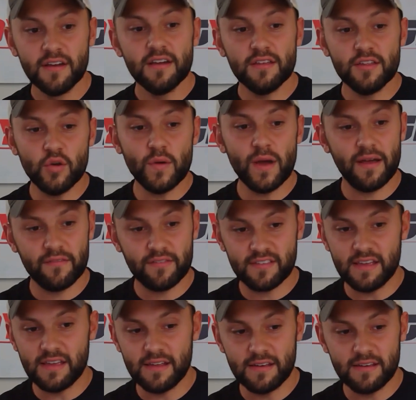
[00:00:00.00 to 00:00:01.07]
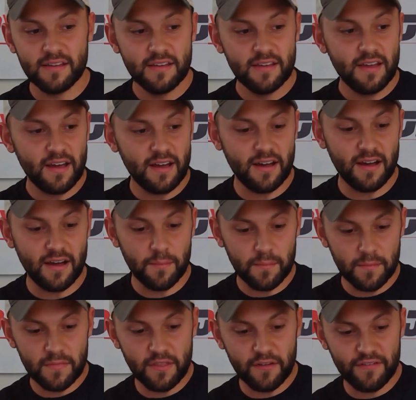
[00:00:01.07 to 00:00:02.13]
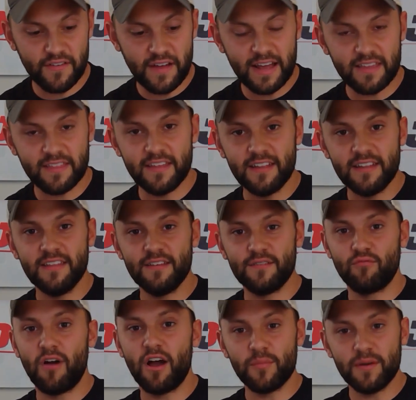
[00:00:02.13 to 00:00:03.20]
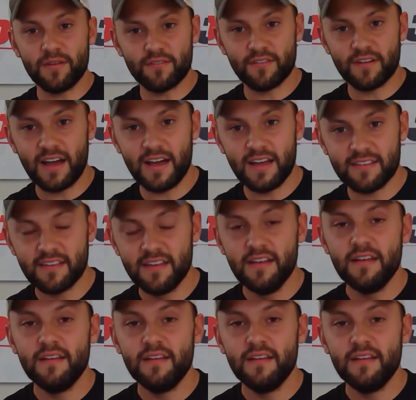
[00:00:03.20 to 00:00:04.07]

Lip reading: you have seen the fact that these rock bouncer guys,